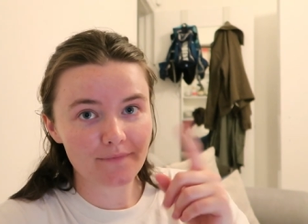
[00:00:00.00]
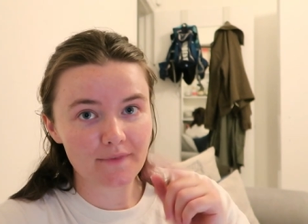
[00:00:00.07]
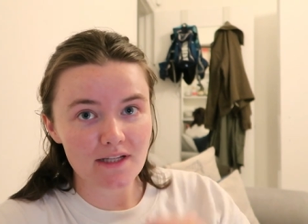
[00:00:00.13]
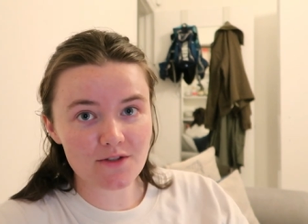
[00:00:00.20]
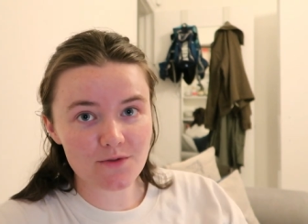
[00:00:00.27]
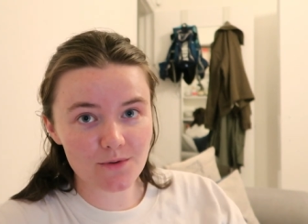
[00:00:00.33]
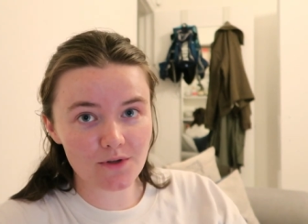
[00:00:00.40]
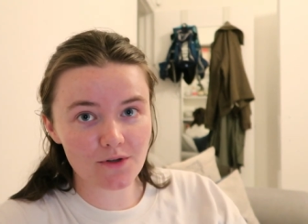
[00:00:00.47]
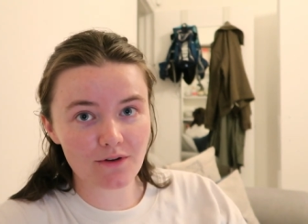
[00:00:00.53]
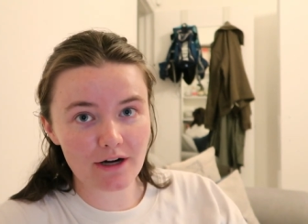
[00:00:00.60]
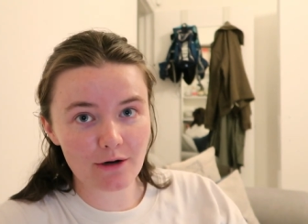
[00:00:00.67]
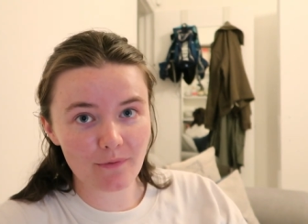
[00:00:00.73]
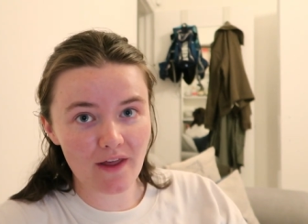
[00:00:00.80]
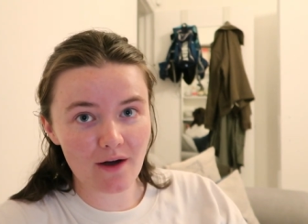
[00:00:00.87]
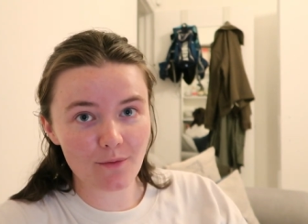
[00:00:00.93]
Let's all agree
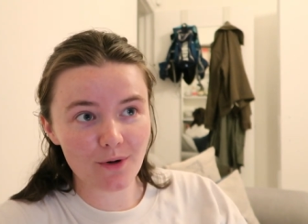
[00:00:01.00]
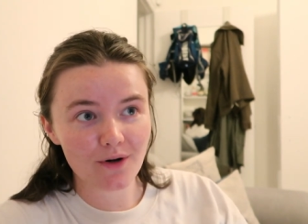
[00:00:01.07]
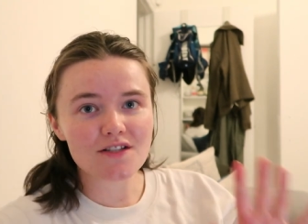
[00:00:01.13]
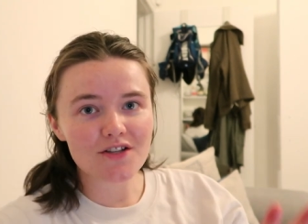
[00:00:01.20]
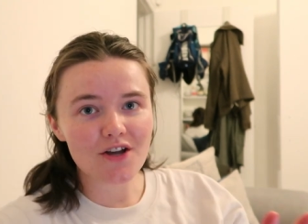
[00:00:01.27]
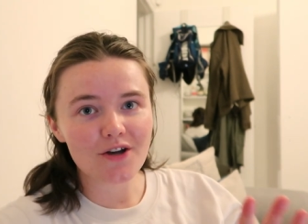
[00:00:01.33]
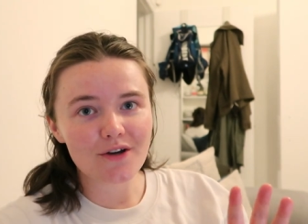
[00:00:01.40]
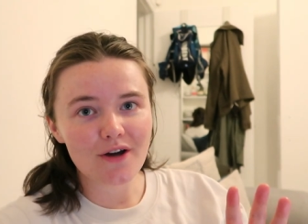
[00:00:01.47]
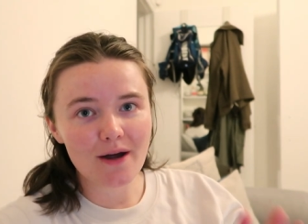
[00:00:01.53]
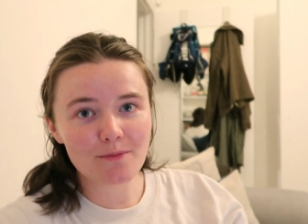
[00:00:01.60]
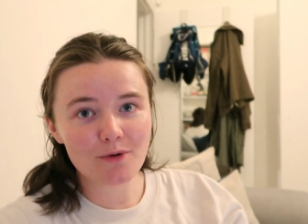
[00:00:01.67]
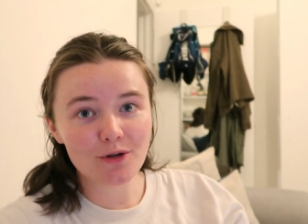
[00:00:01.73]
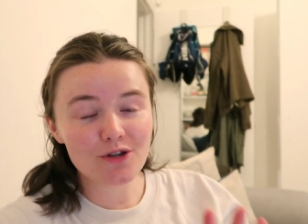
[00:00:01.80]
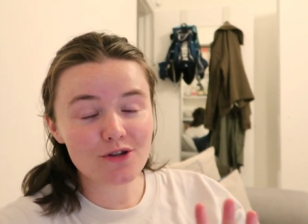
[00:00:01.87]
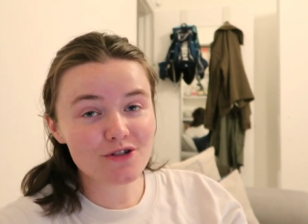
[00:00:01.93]
on that one. So
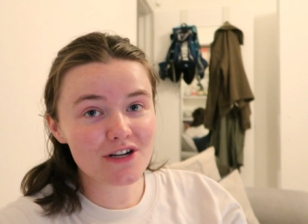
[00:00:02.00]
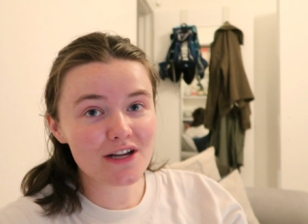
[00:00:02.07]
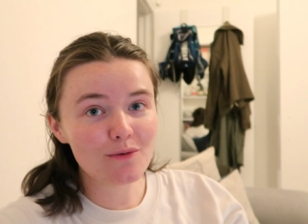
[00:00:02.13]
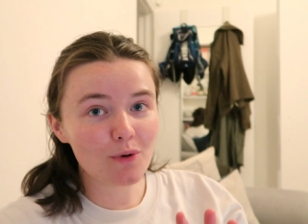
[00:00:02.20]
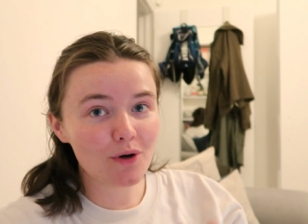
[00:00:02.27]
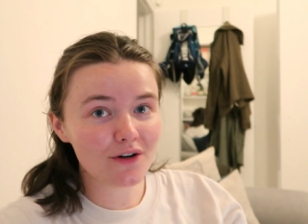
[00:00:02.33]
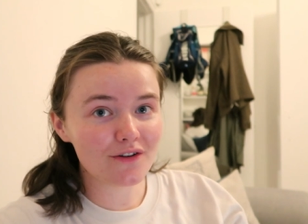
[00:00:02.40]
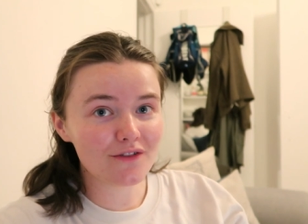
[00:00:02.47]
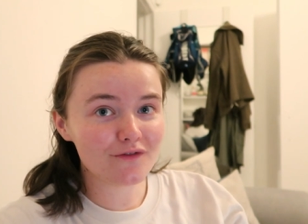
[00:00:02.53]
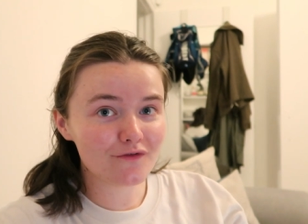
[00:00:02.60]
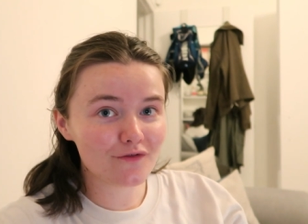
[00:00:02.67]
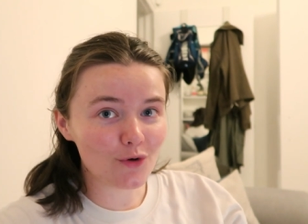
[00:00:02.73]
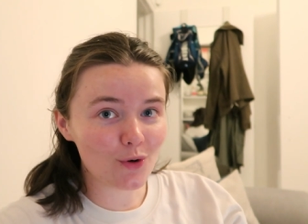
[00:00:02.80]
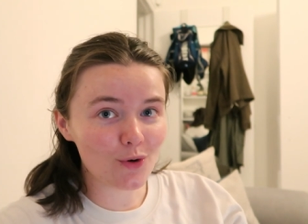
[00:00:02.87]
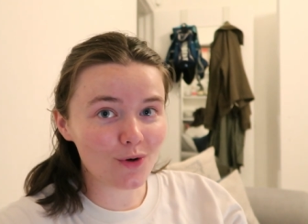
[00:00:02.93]
I'm not usually one
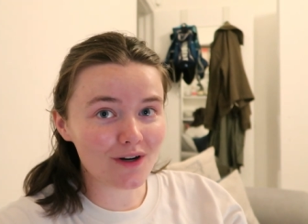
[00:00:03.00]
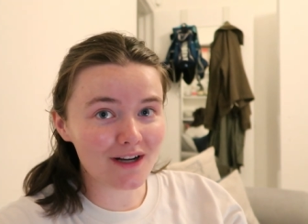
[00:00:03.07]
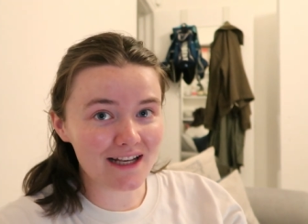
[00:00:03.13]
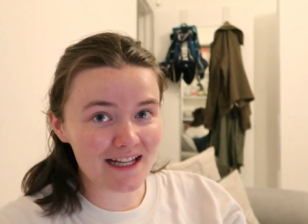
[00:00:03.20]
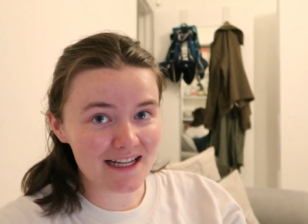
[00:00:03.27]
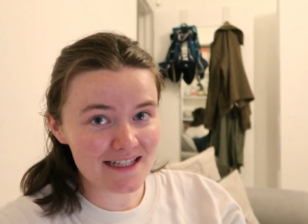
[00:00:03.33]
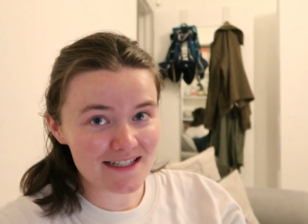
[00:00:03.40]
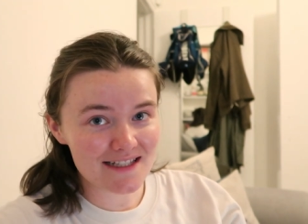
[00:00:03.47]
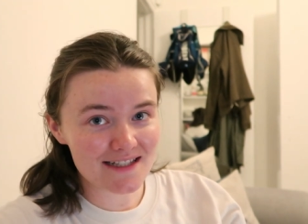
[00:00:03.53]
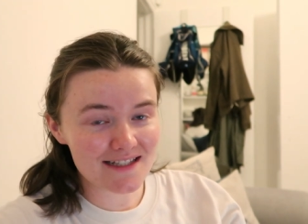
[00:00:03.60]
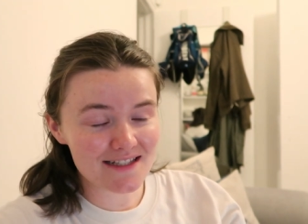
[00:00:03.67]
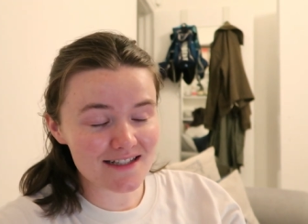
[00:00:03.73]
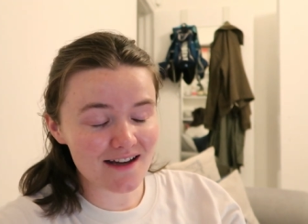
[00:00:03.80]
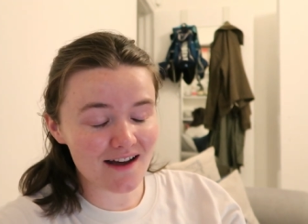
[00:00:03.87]
for lists.